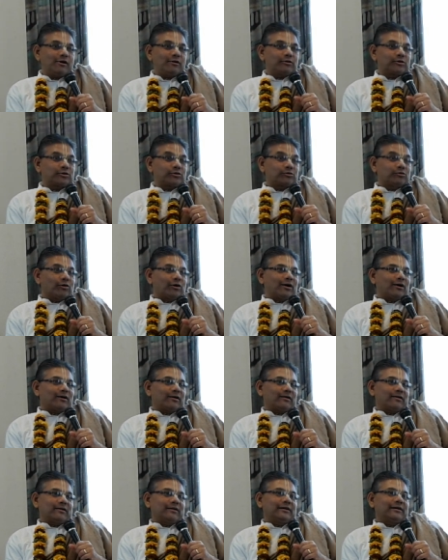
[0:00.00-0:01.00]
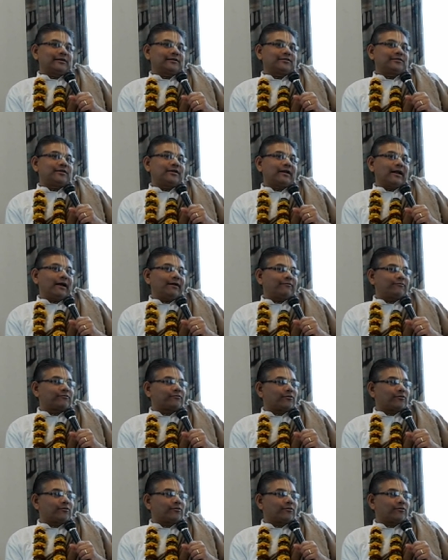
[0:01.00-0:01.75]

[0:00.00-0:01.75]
Sukh is derived